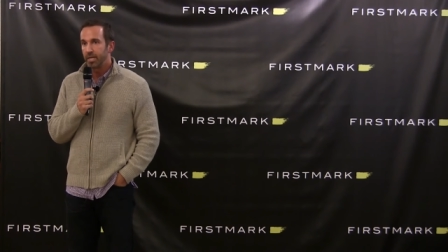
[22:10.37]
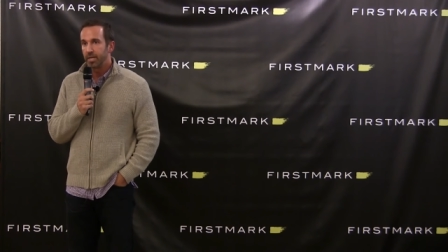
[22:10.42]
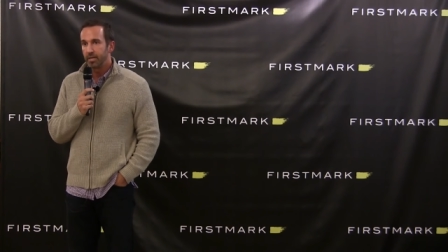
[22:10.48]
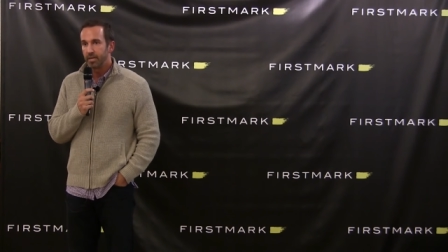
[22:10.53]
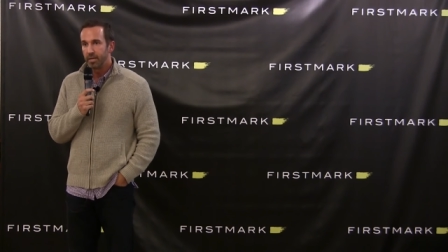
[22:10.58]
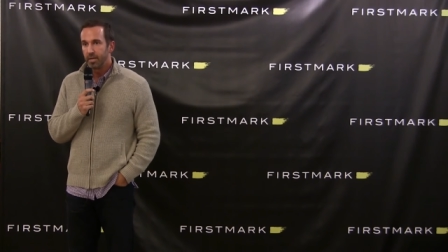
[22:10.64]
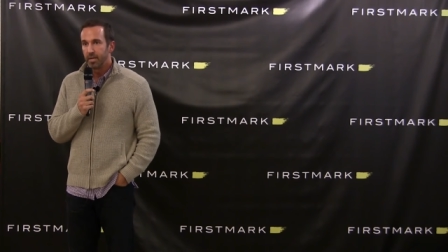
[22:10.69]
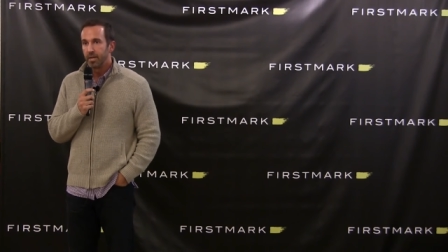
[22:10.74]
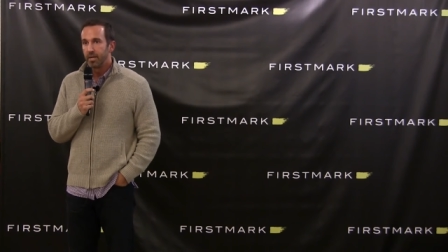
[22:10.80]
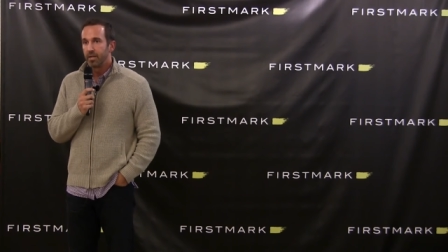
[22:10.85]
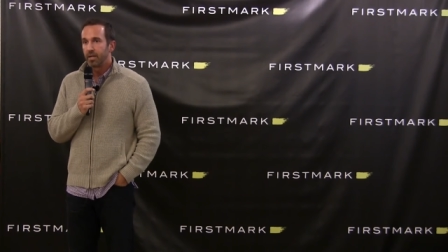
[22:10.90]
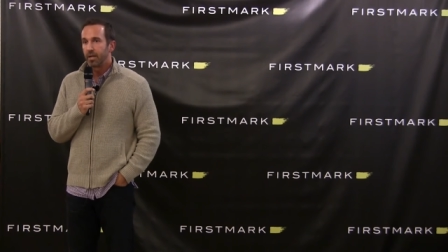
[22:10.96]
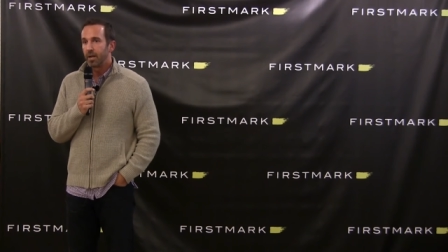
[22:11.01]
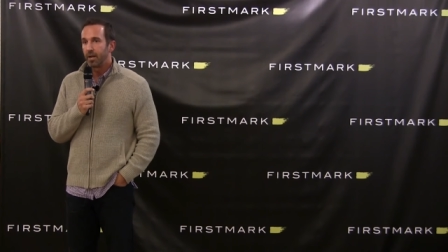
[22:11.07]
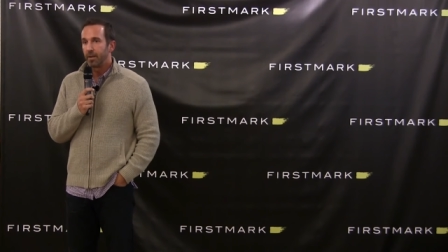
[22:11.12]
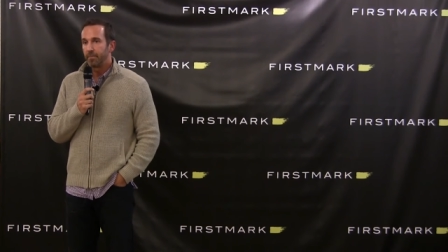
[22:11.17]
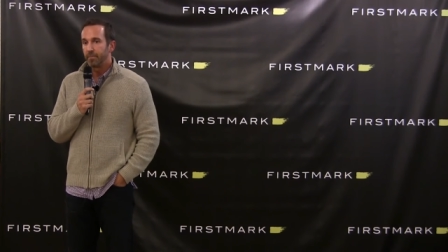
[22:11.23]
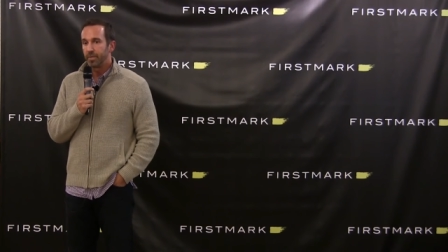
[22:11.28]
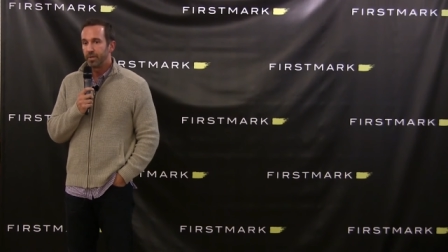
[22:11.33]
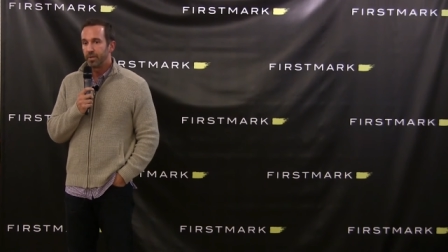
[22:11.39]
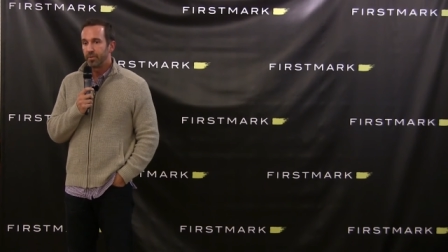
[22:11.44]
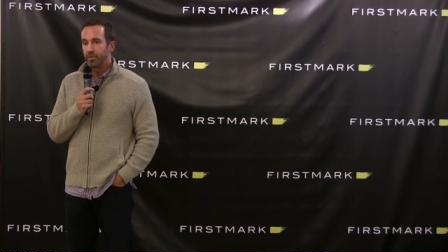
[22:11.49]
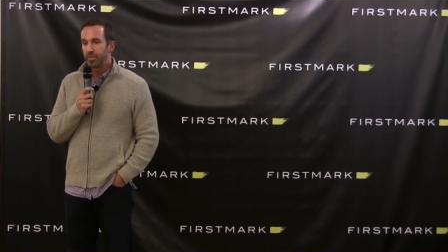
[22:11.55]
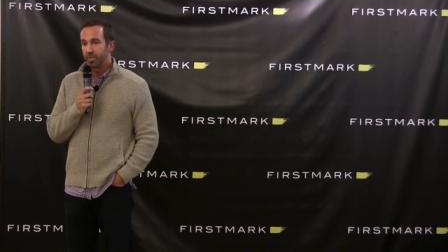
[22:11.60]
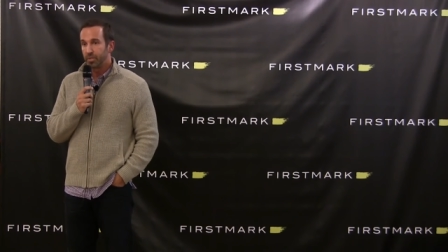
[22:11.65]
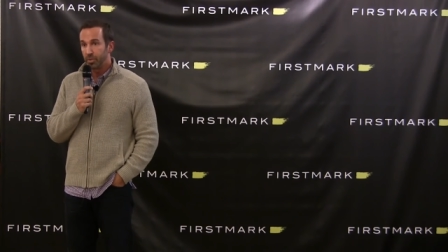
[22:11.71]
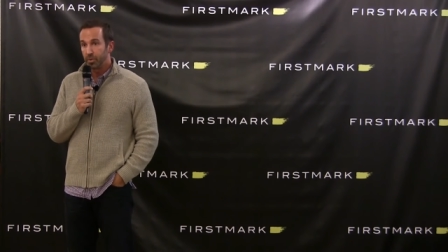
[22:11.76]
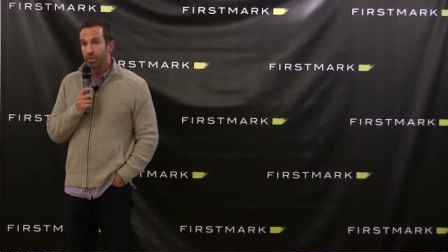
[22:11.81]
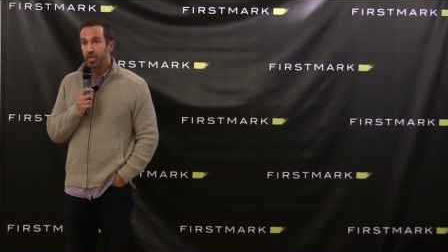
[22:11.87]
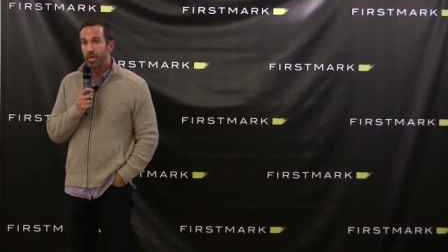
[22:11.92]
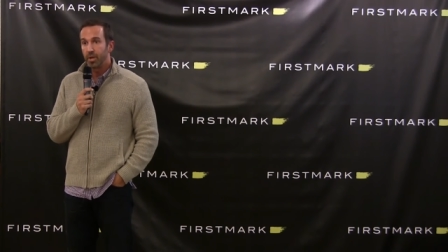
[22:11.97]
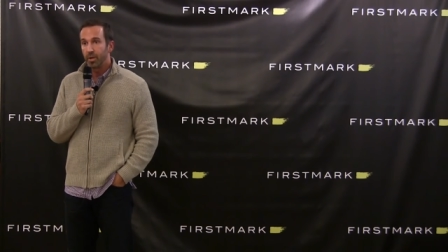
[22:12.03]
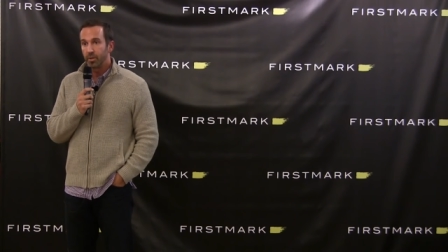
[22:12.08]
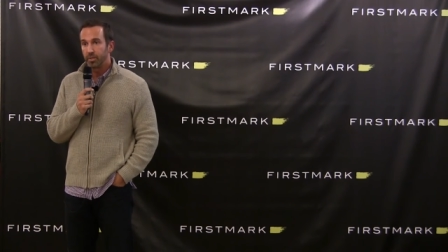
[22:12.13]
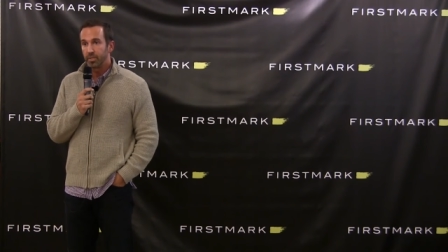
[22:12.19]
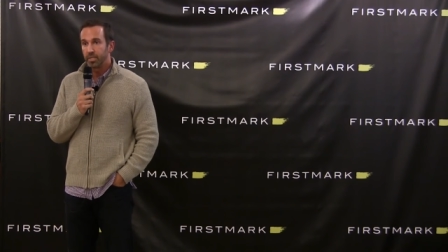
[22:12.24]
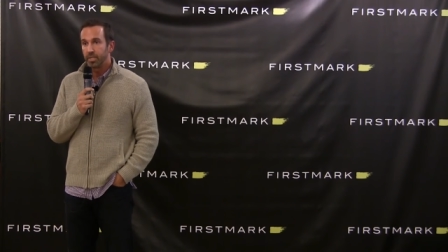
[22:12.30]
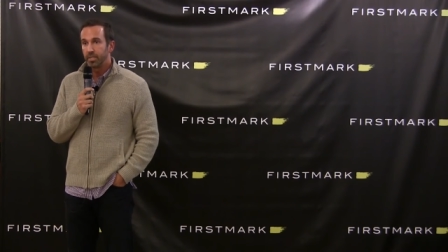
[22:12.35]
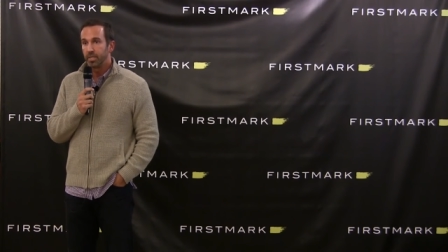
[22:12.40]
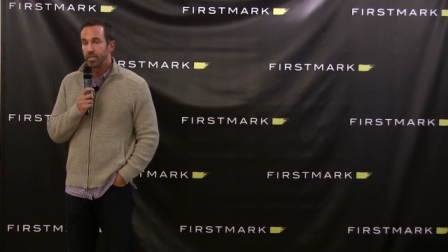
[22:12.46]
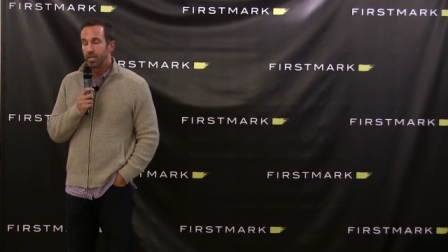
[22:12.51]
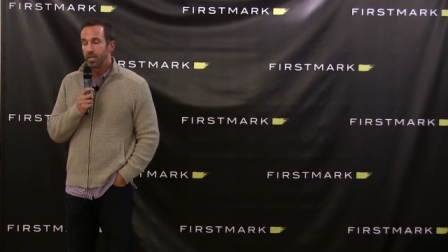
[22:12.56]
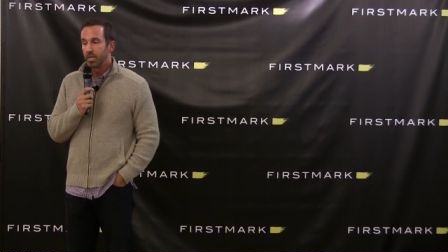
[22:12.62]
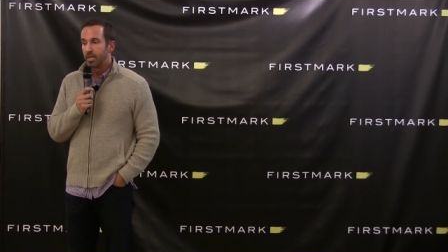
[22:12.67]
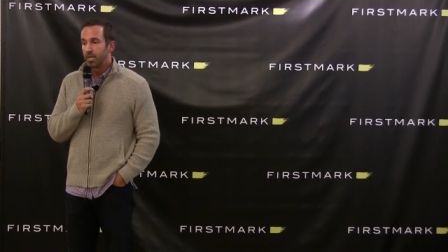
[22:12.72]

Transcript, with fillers: and um, you know the studios and